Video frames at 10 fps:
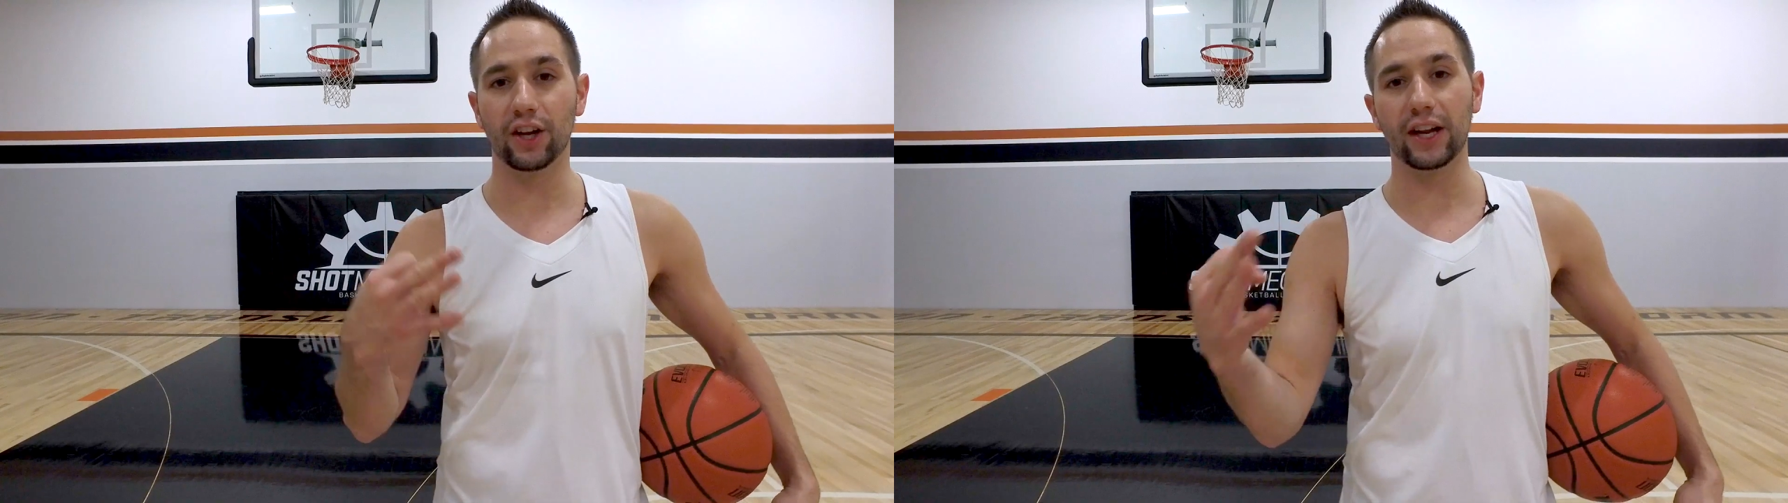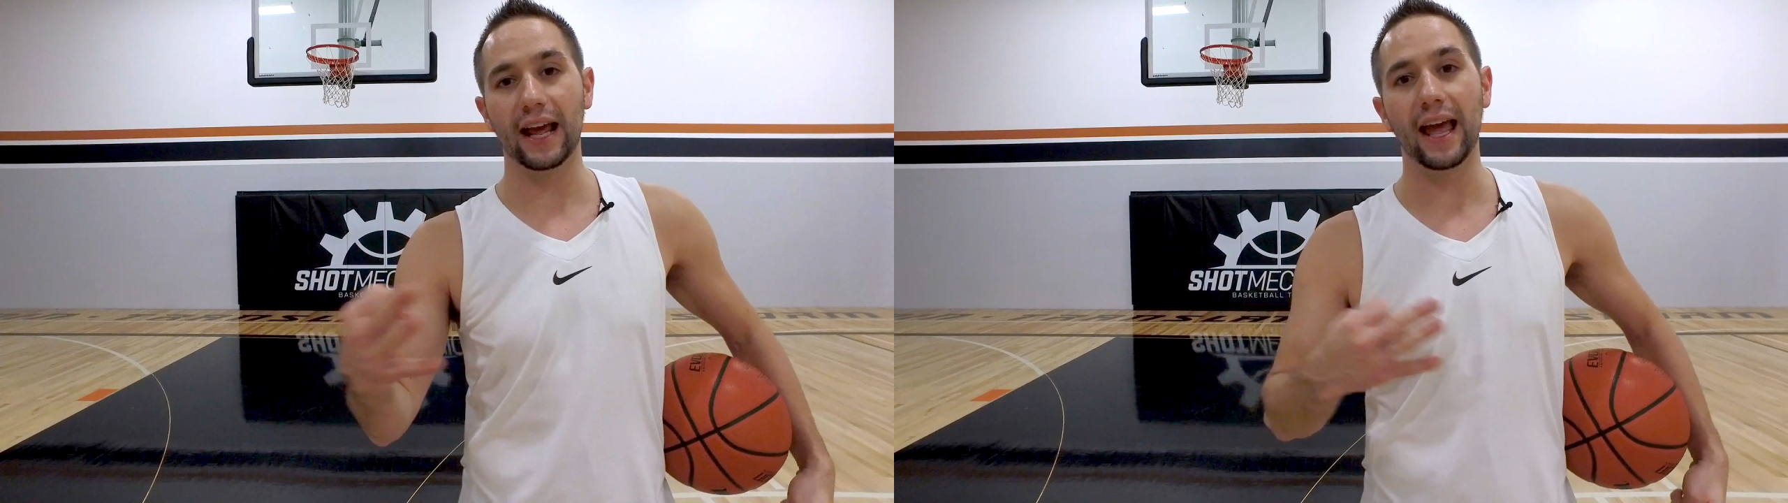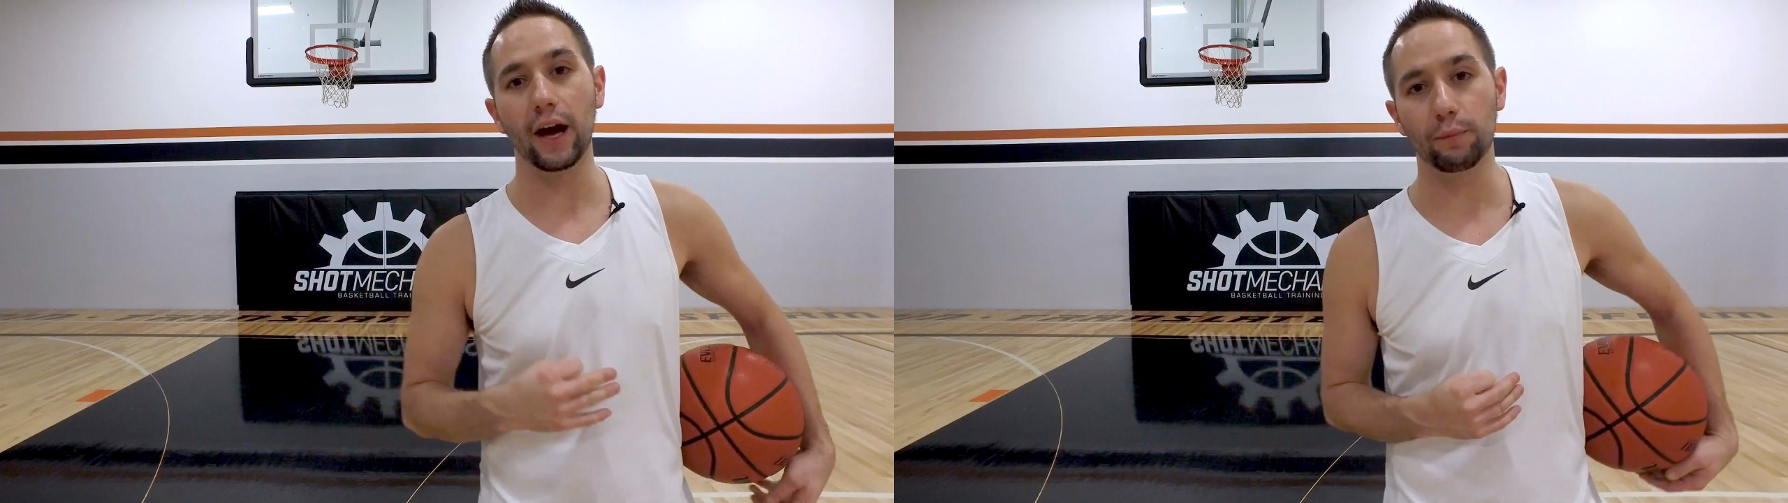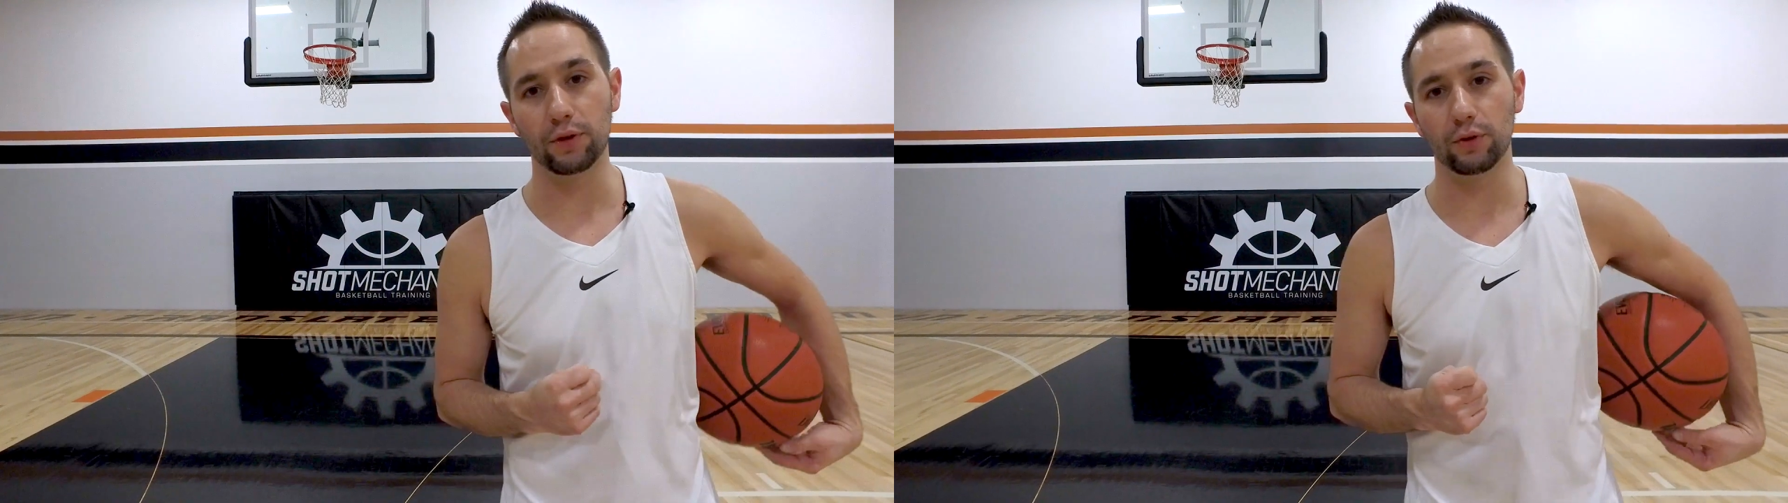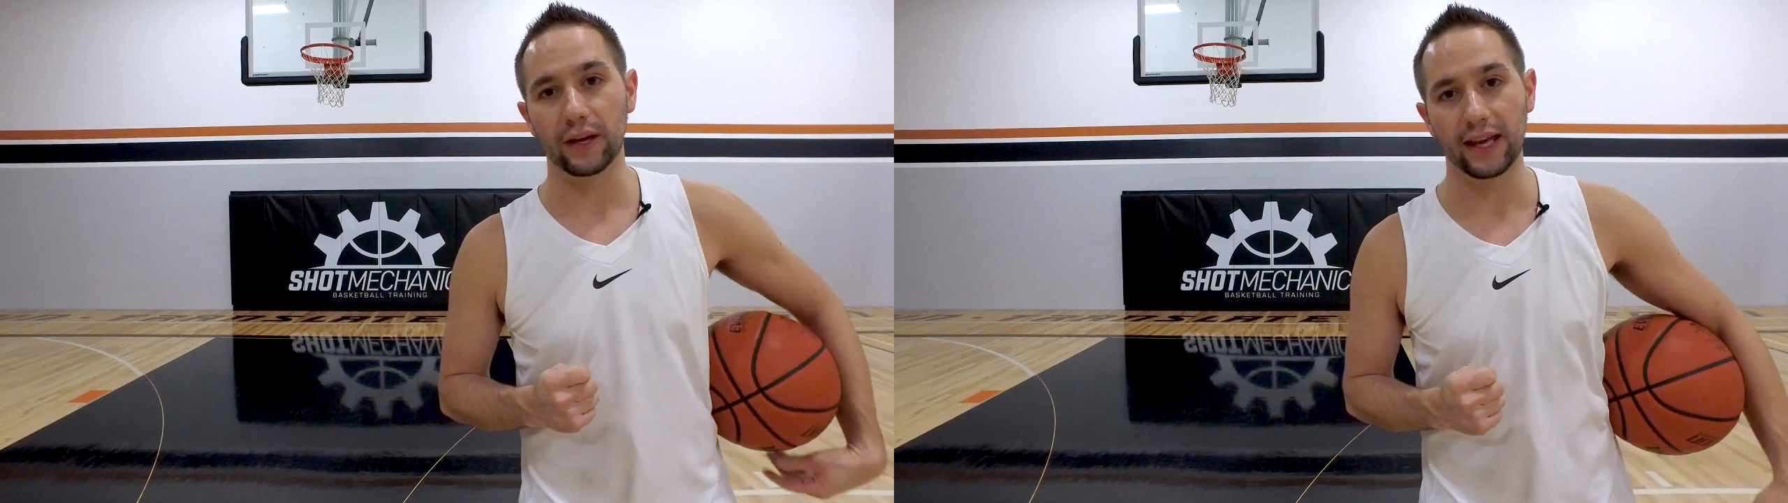They're going to help
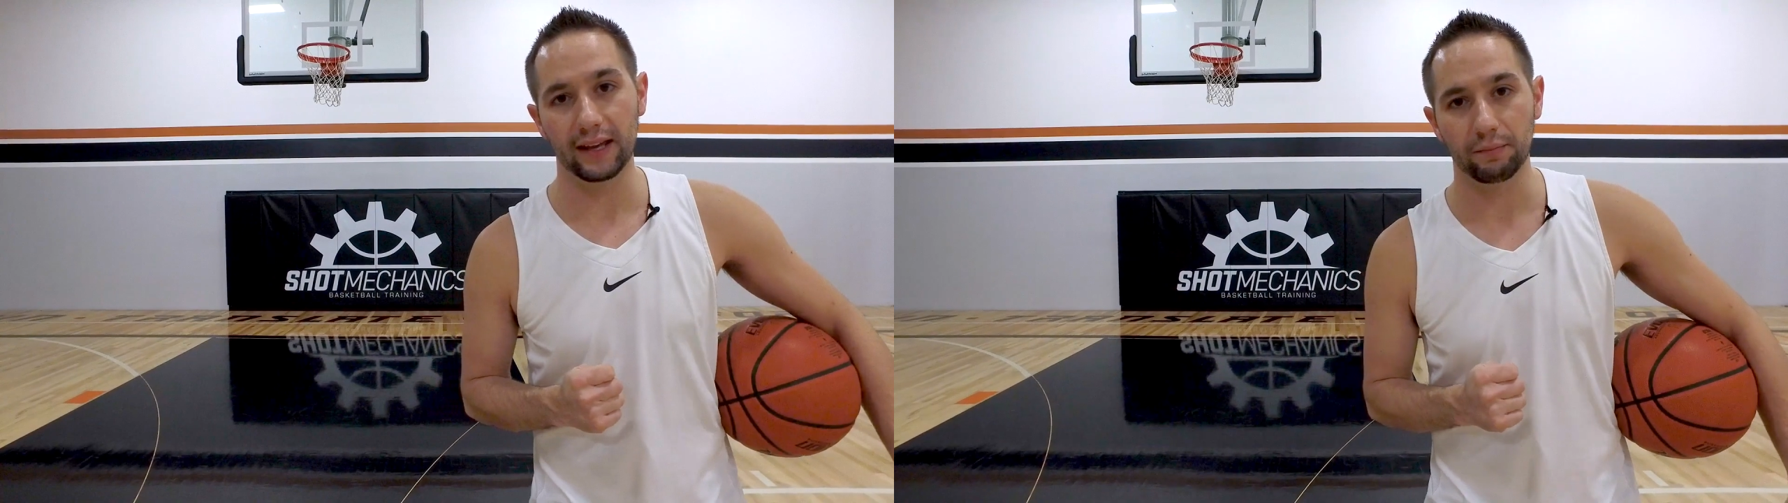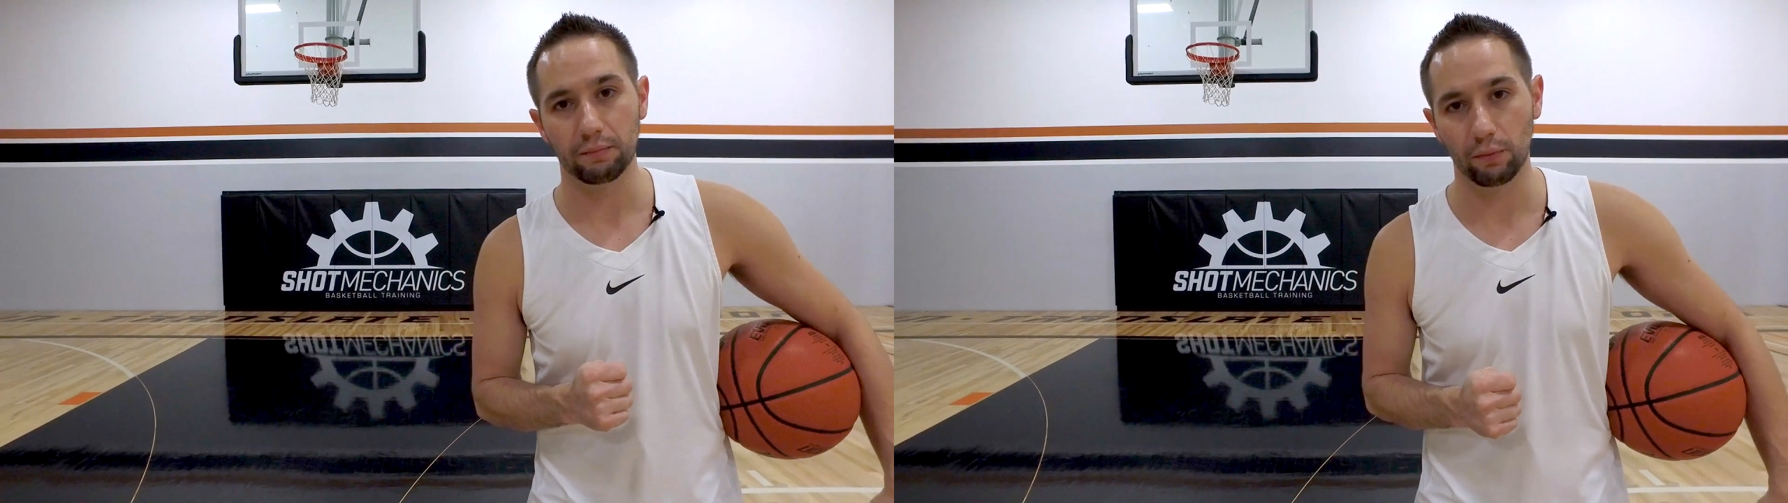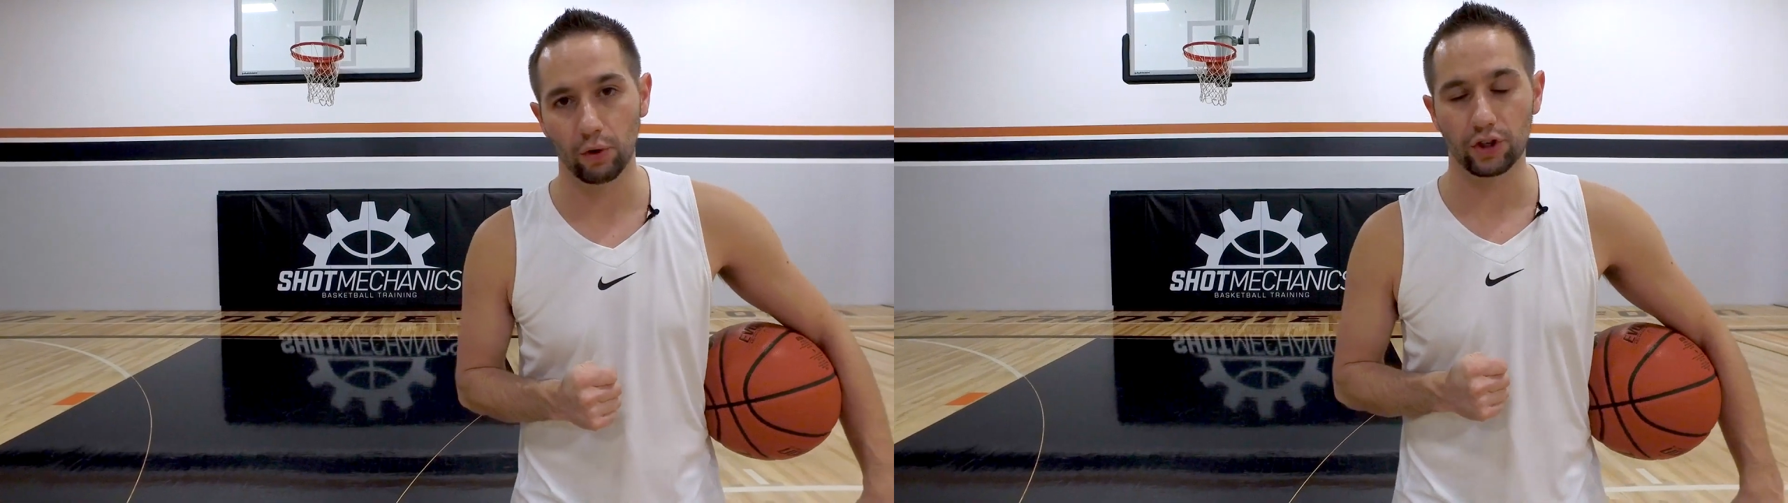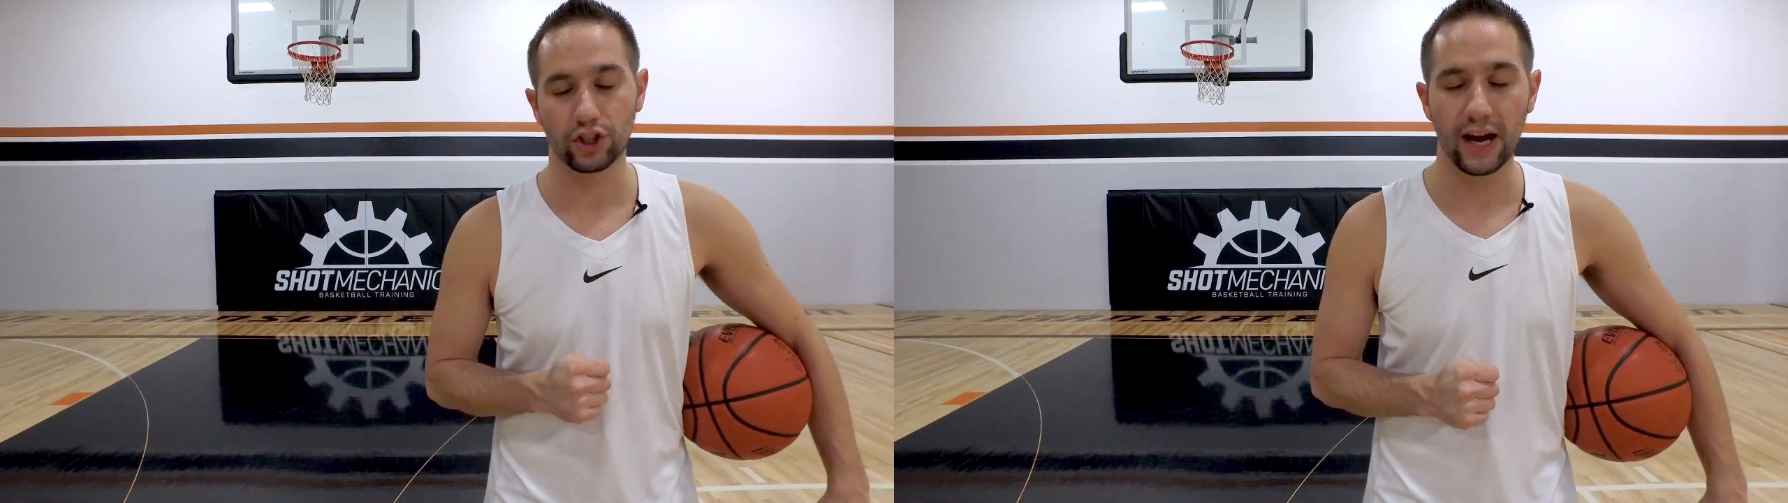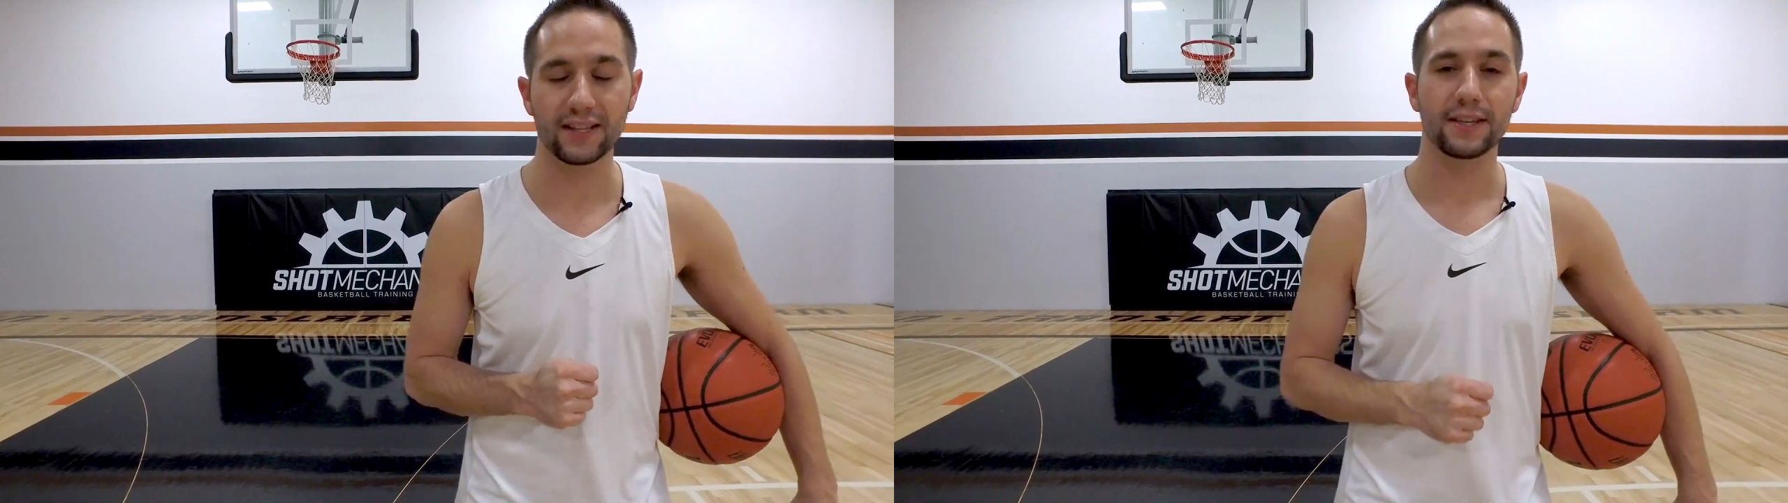you hit more
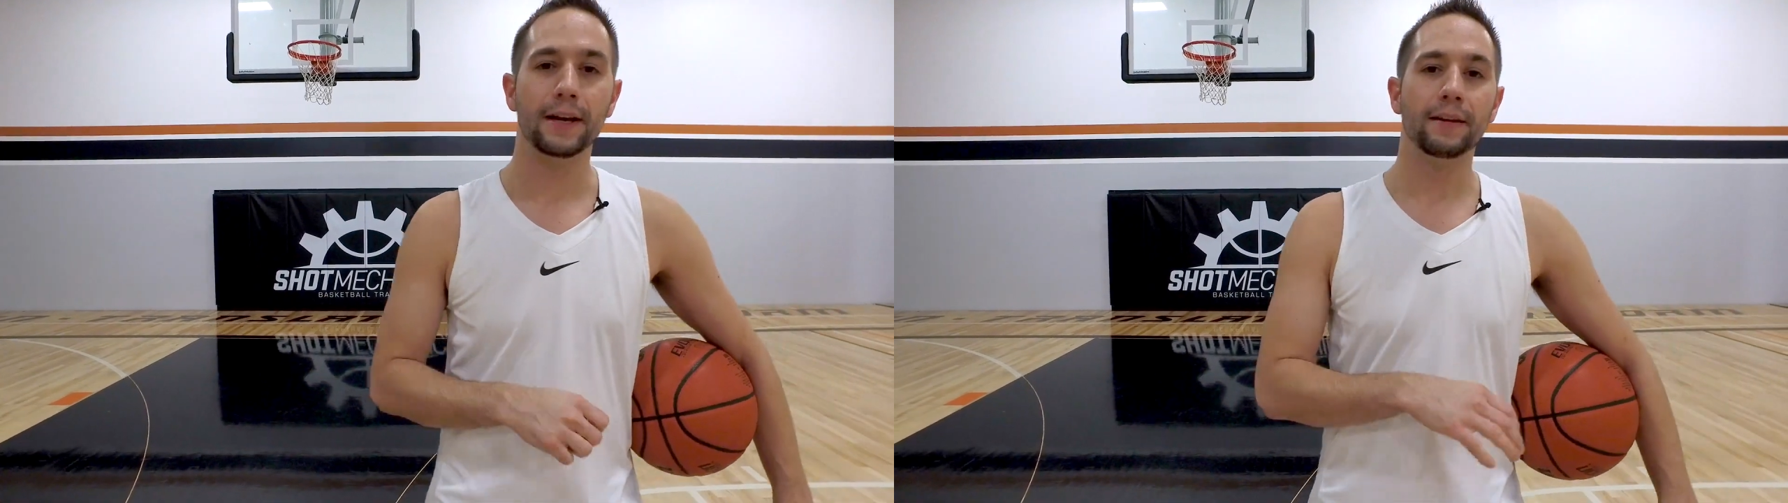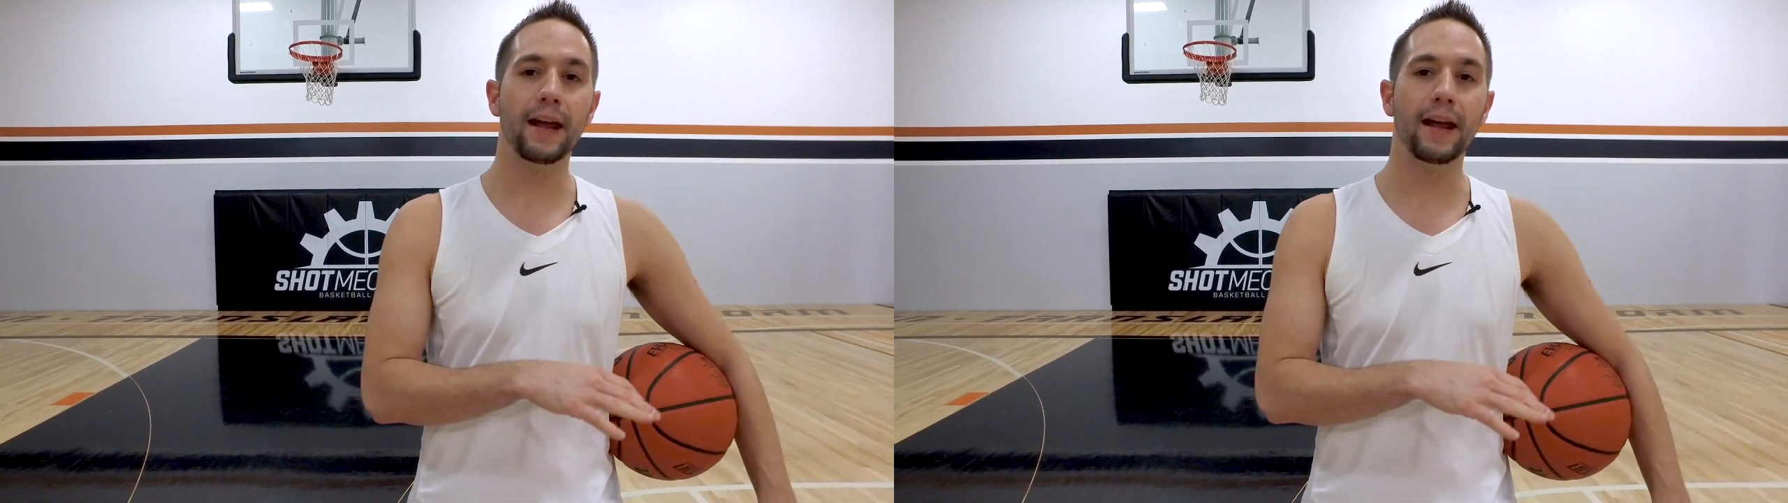shots.